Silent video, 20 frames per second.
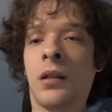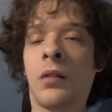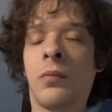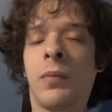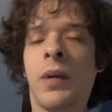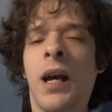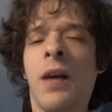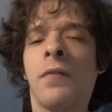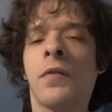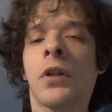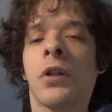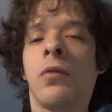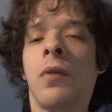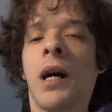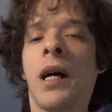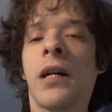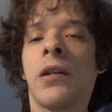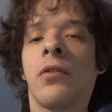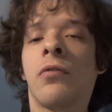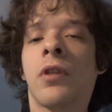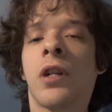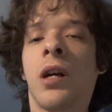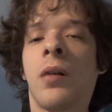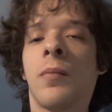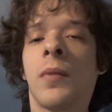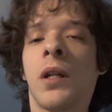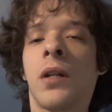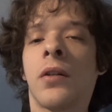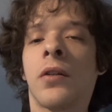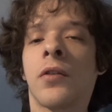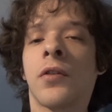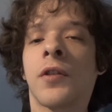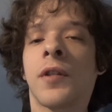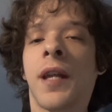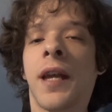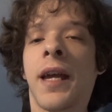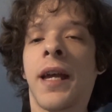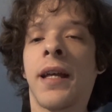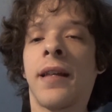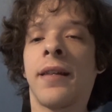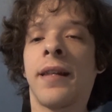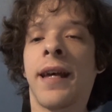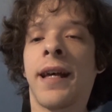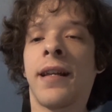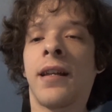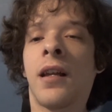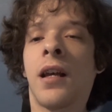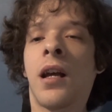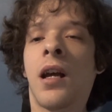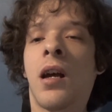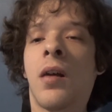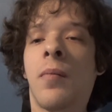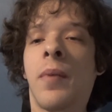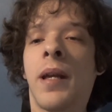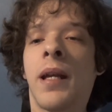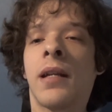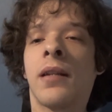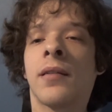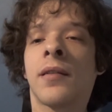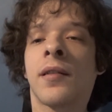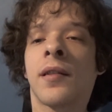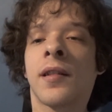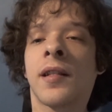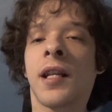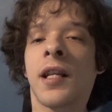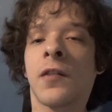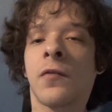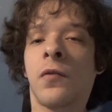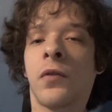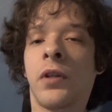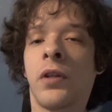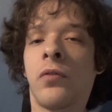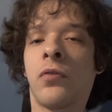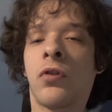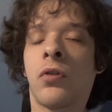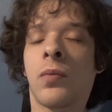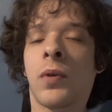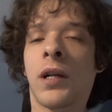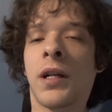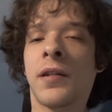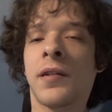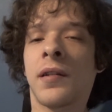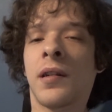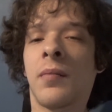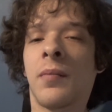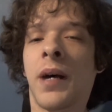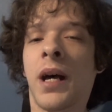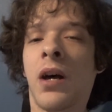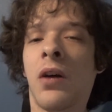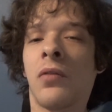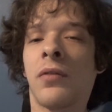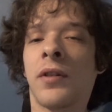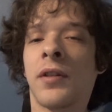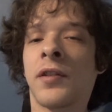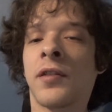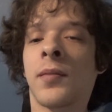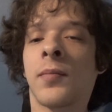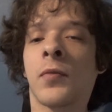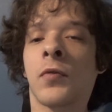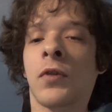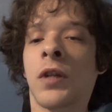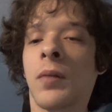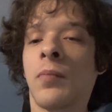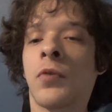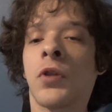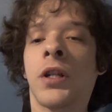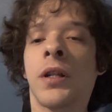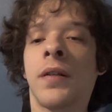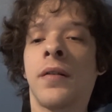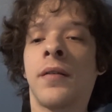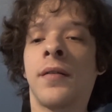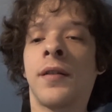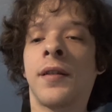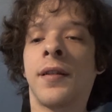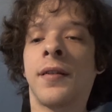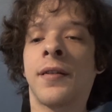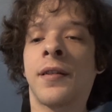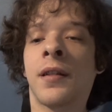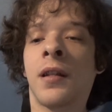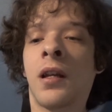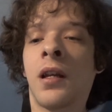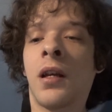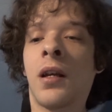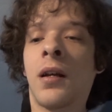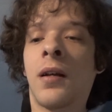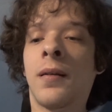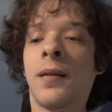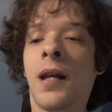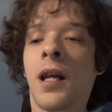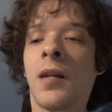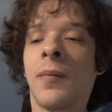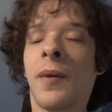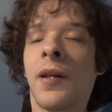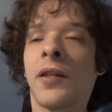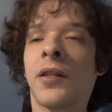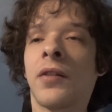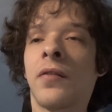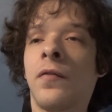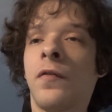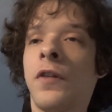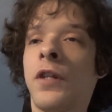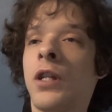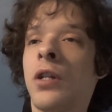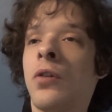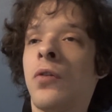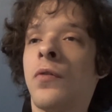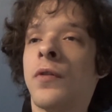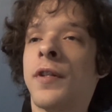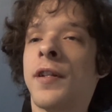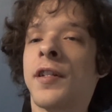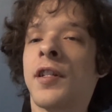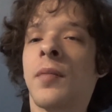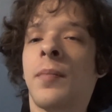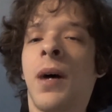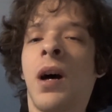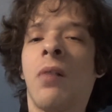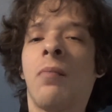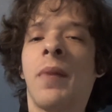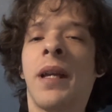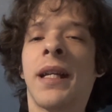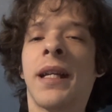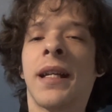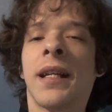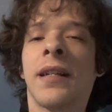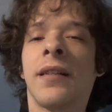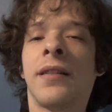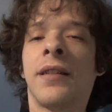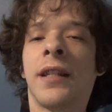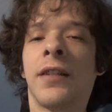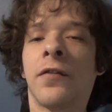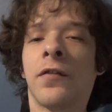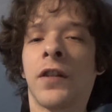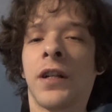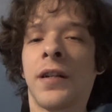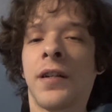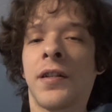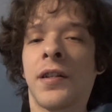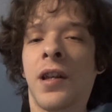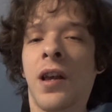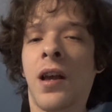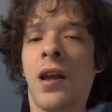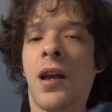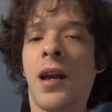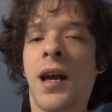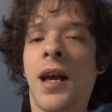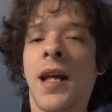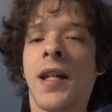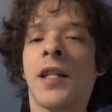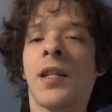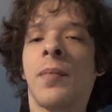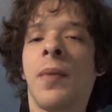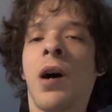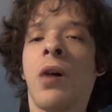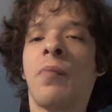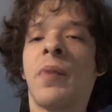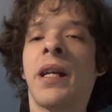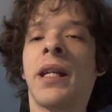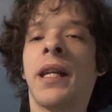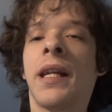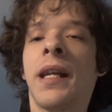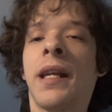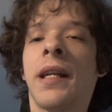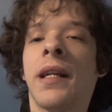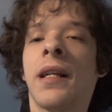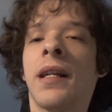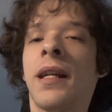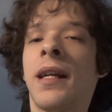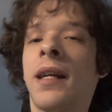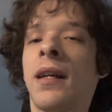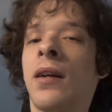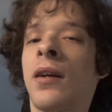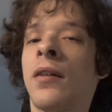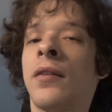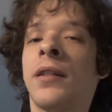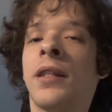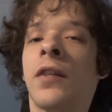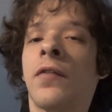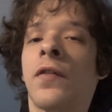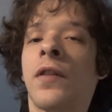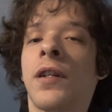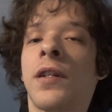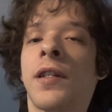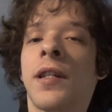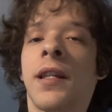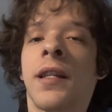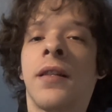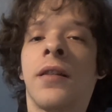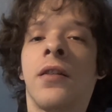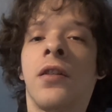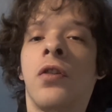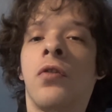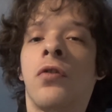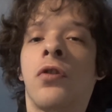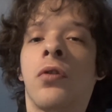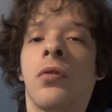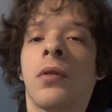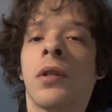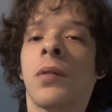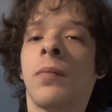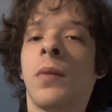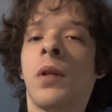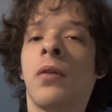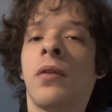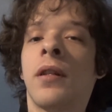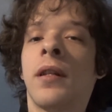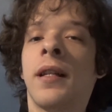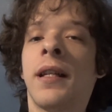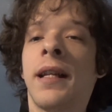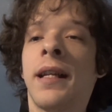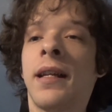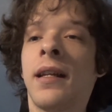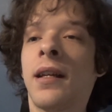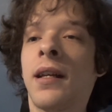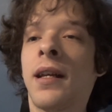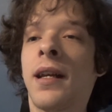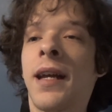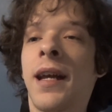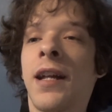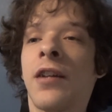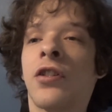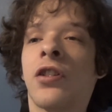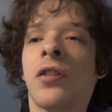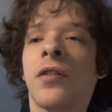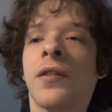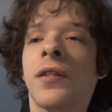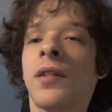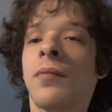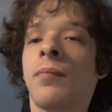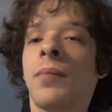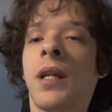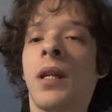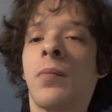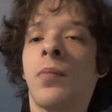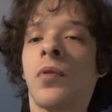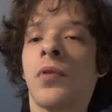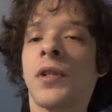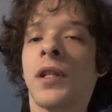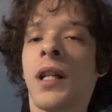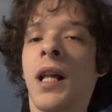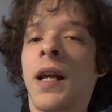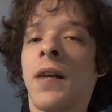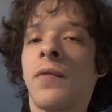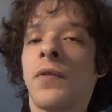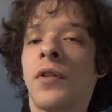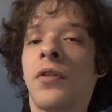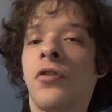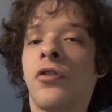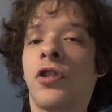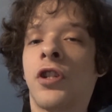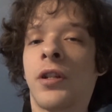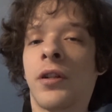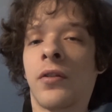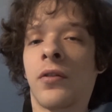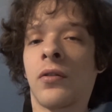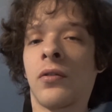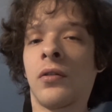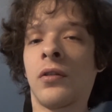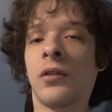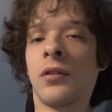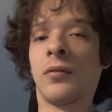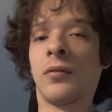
But after a while, you come to understand that being a successful YouTuber isn't about the subscriptions, it's not about the views, it's about making a difference. It's about making a difference in the YouTube community and just in people's lives in general.